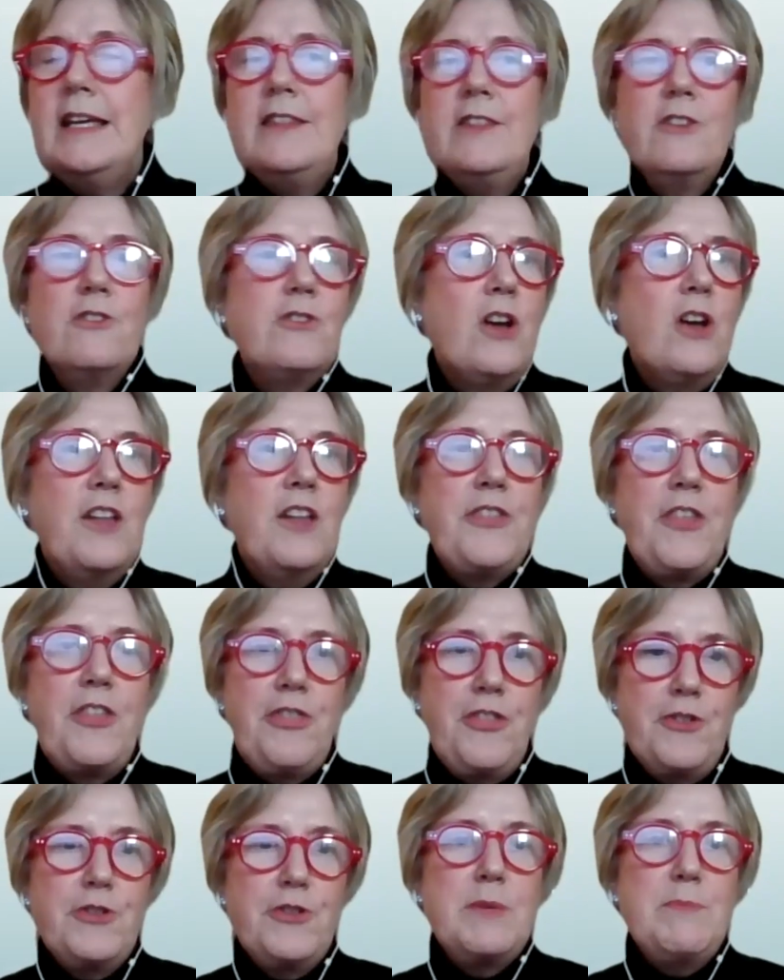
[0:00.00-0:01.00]
They're not the
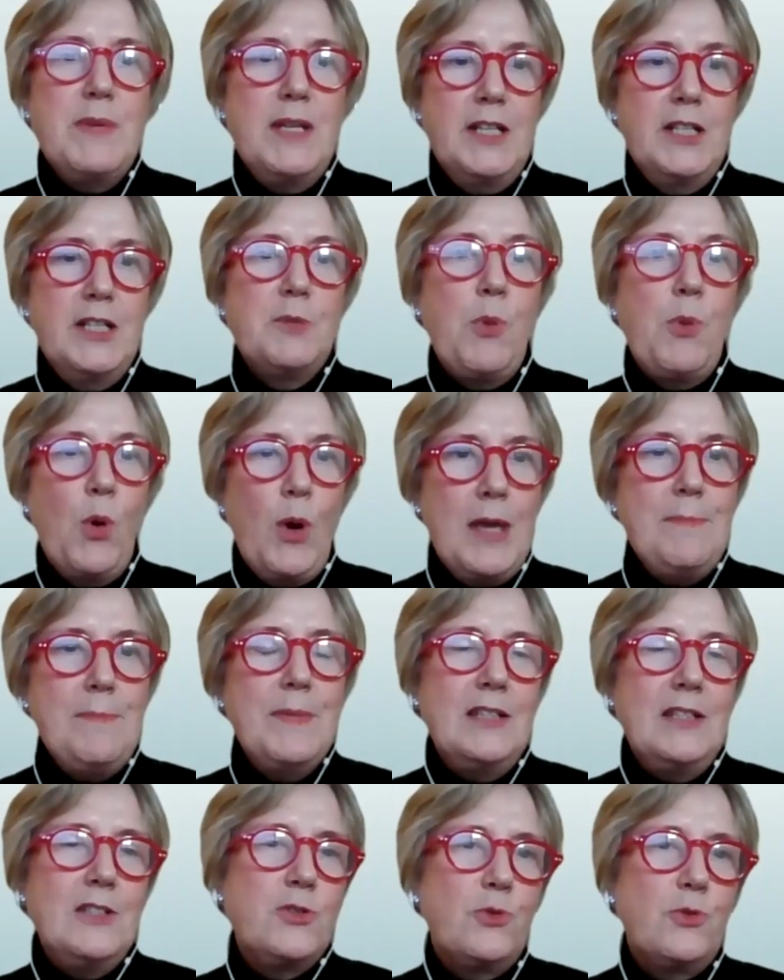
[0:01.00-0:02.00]
30-minute
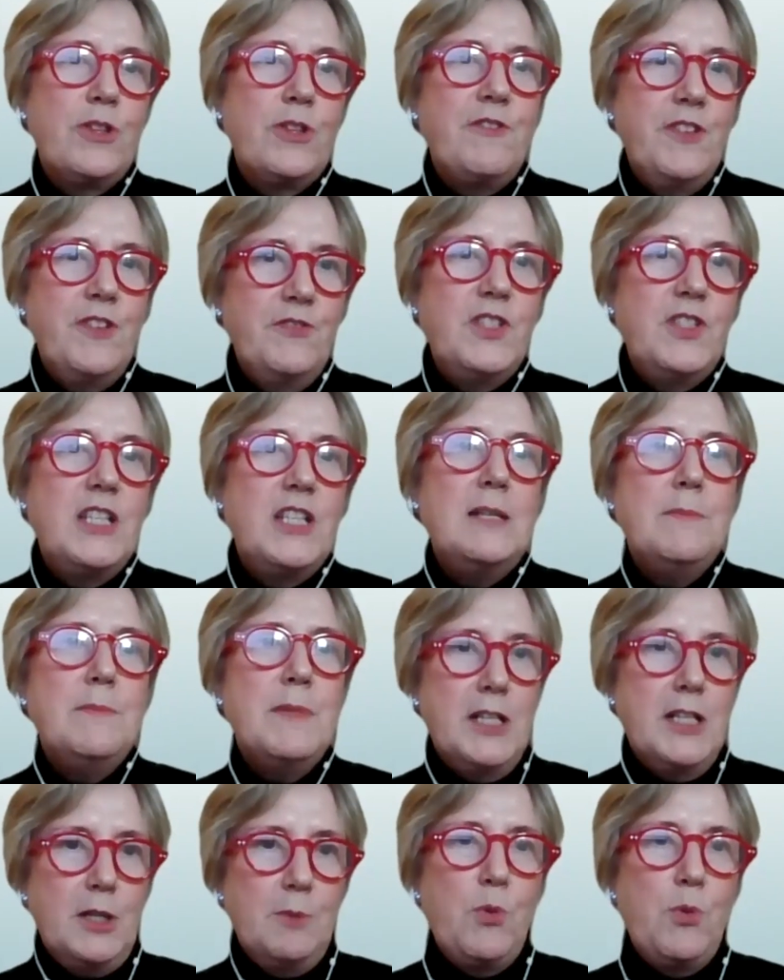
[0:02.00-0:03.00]
appointment or the
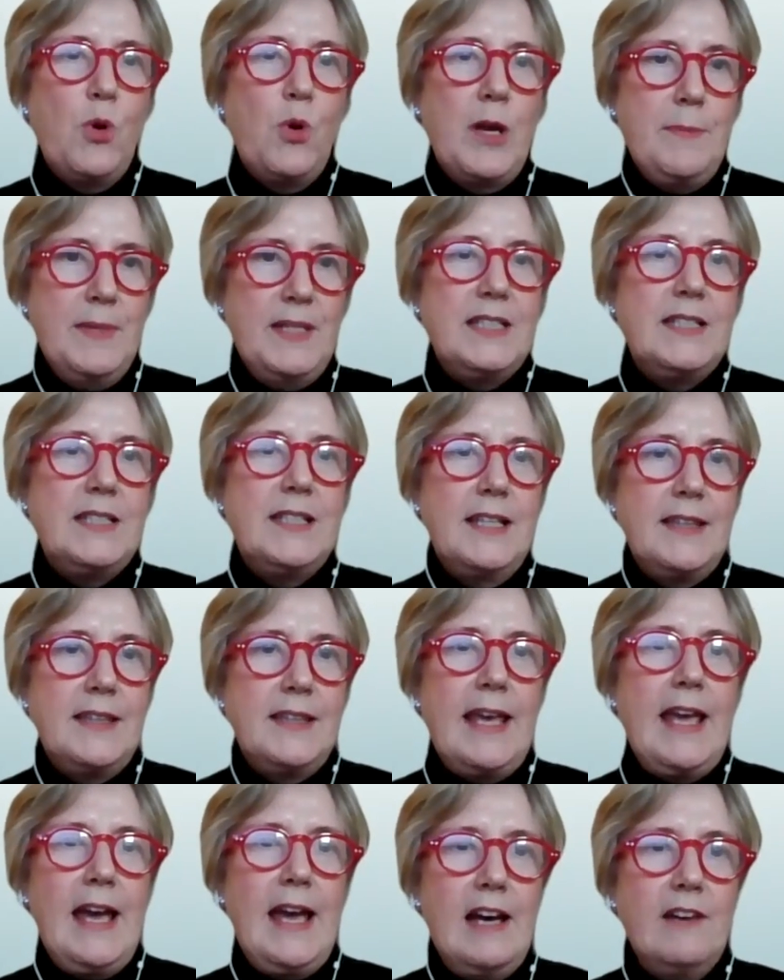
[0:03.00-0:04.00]
15-minute appointment that
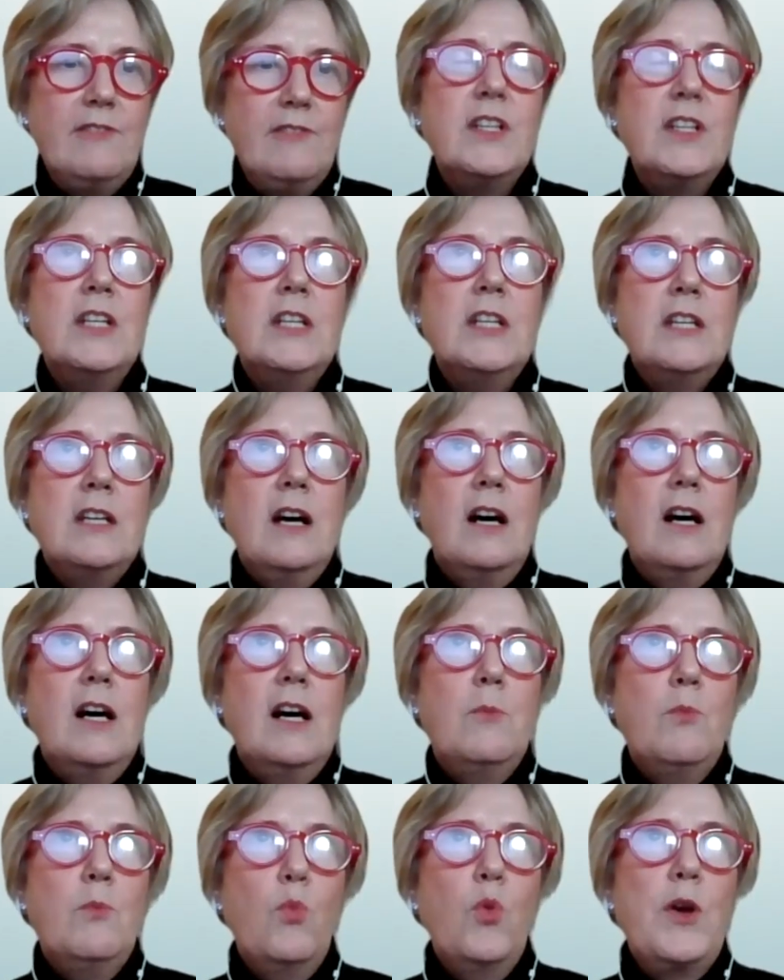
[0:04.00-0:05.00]
they have
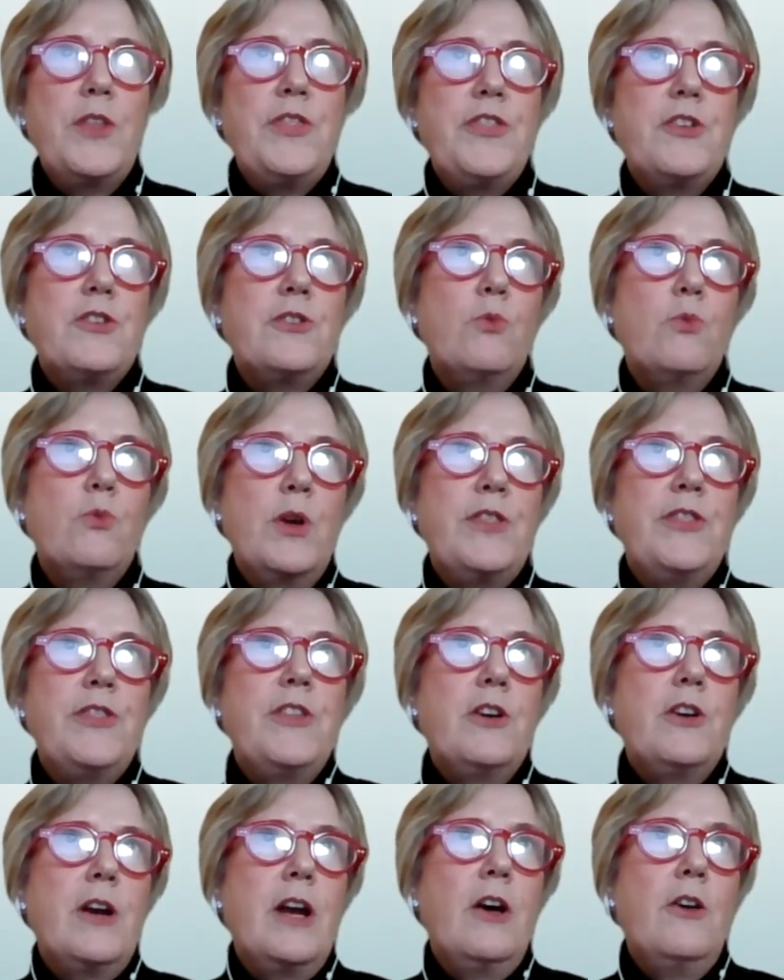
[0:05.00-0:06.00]
with
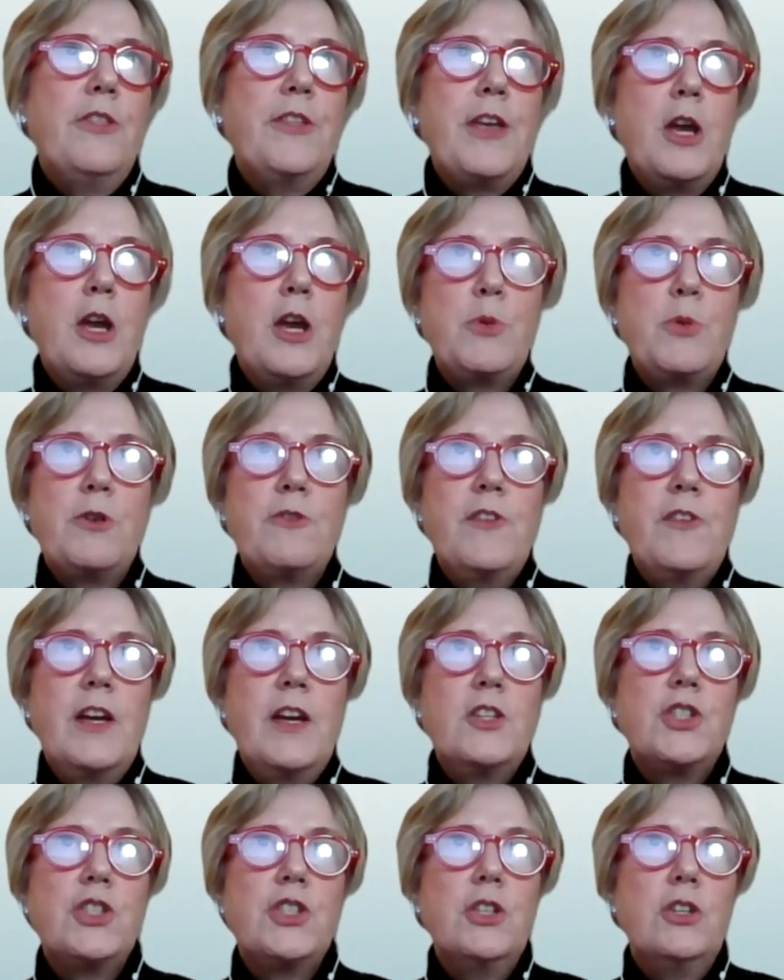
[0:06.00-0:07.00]
their healthcare
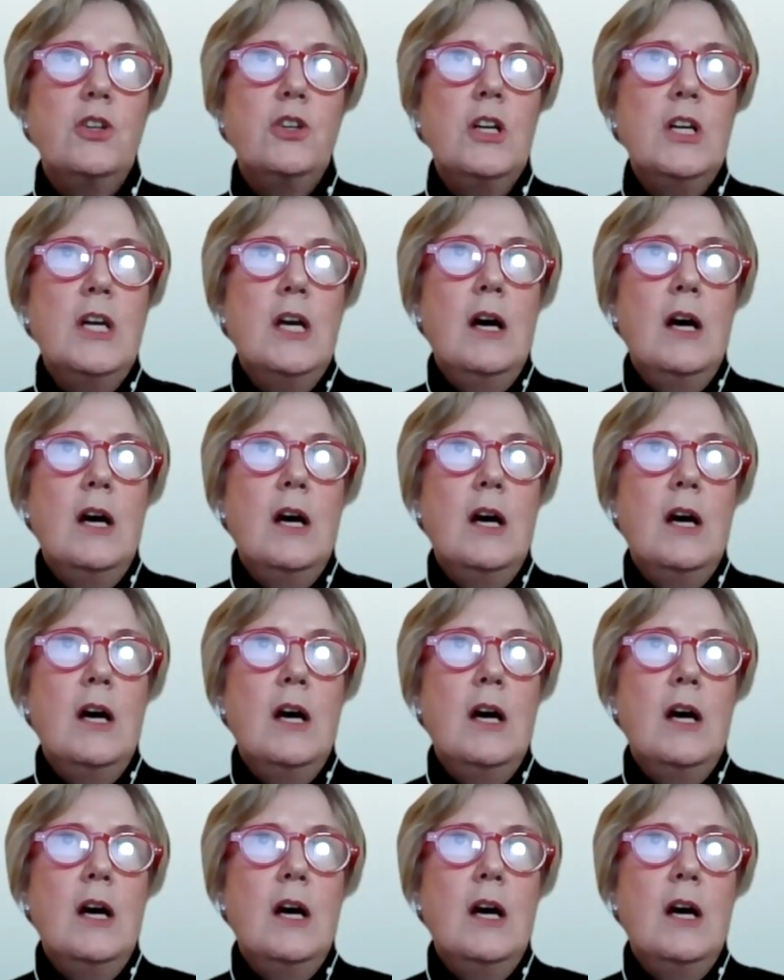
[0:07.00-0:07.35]
professional.